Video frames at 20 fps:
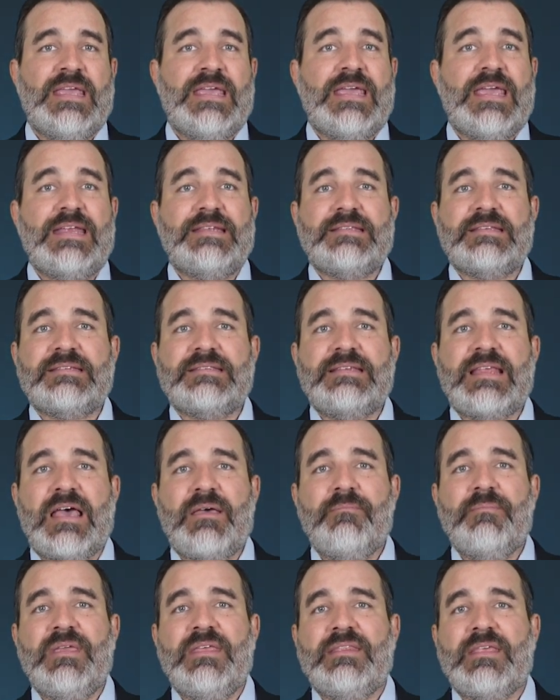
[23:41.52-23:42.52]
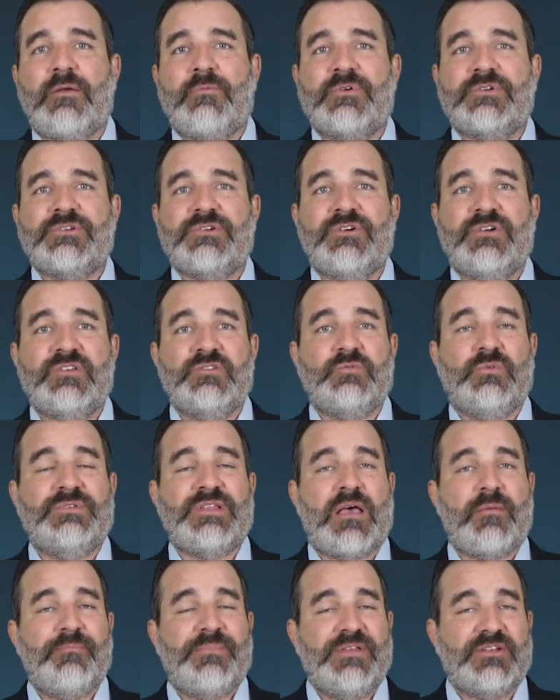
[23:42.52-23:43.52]
It does not mean that returns will
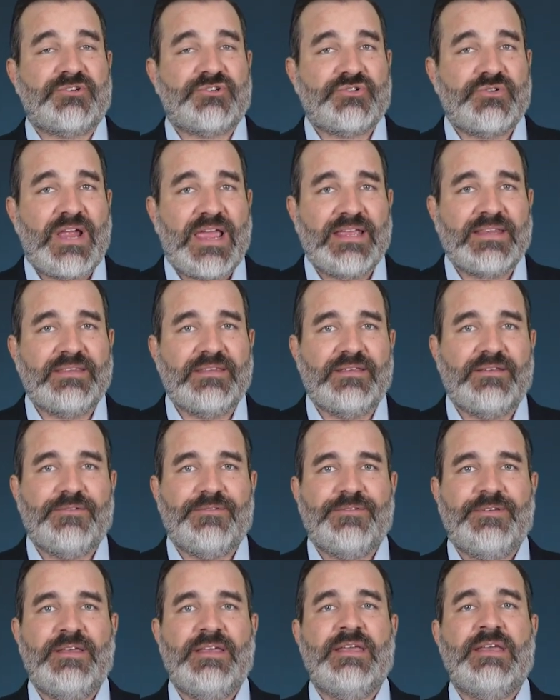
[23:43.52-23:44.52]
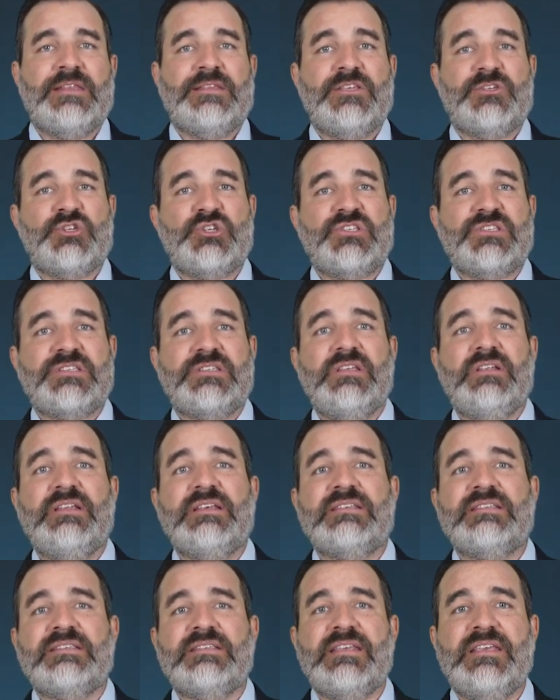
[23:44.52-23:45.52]
not be attractive. They should still
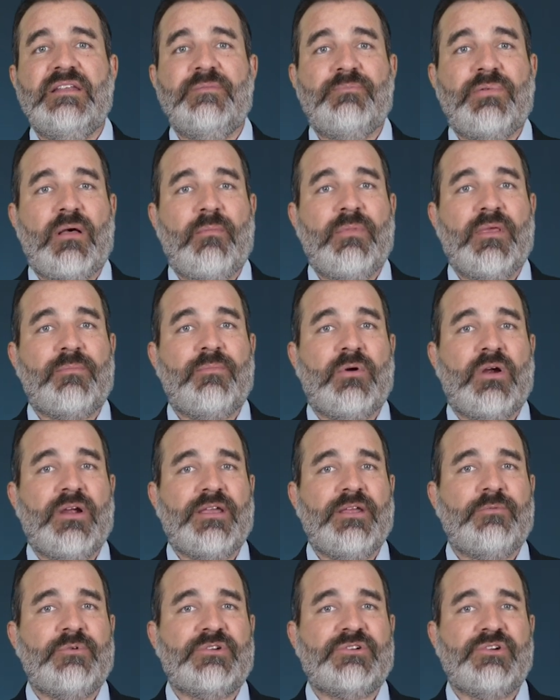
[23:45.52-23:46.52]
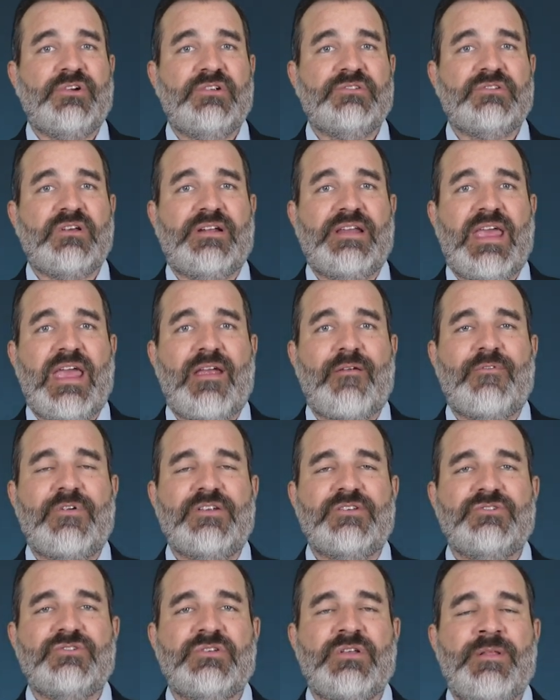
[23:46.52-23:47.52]
exceed public market returns on
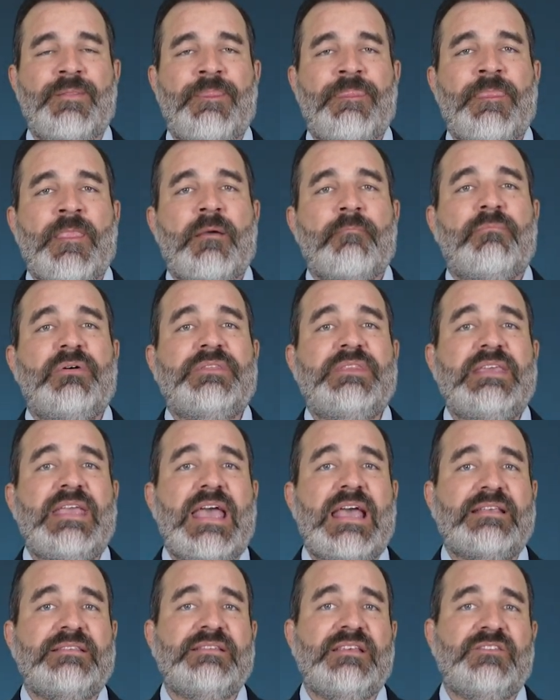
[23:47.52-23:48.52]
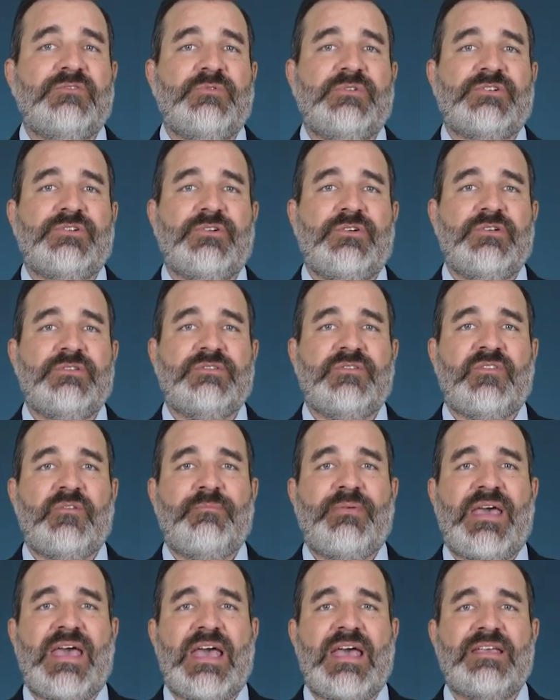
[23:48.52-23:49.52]
average, but the excess returns of the
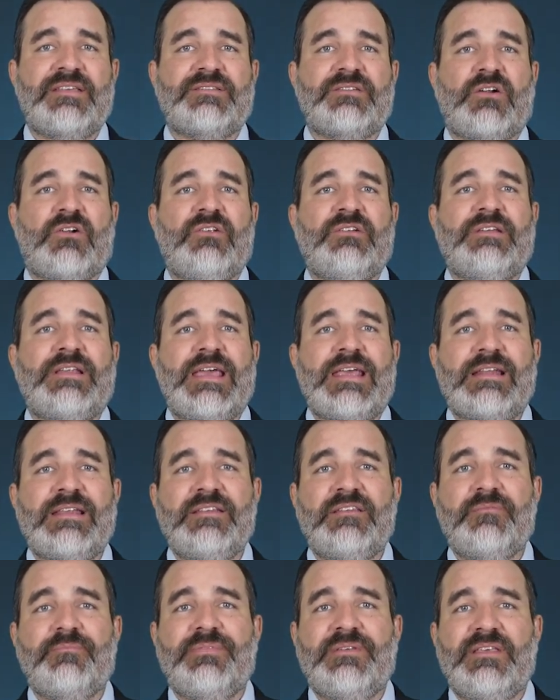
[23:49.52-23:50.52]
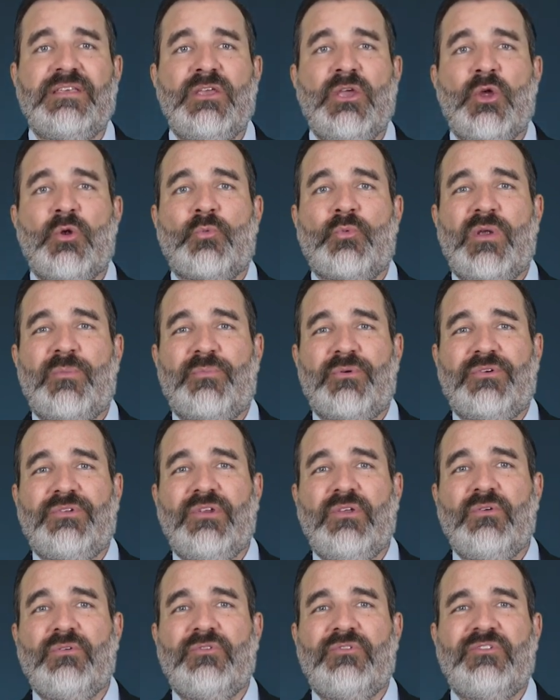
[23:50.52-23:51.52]
past are unlikely to be
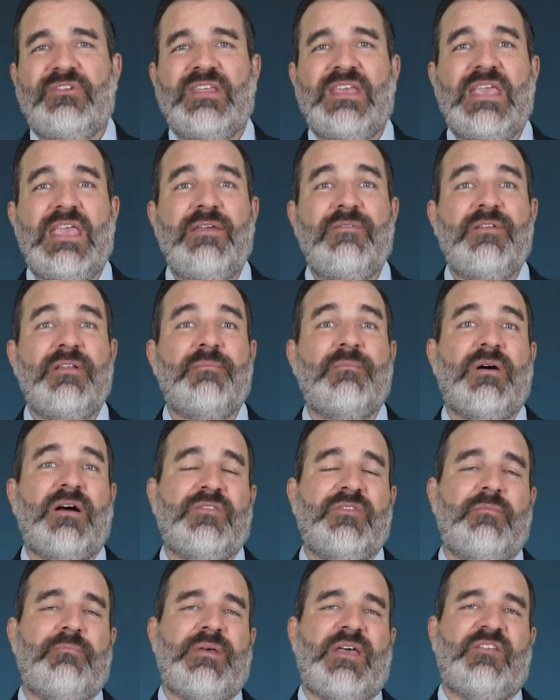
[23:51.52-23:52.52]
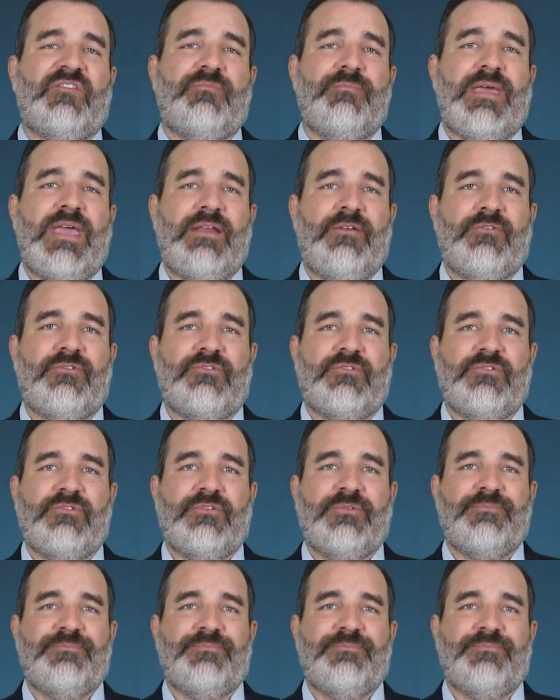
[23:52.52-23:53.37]
reproduced even among the best managers.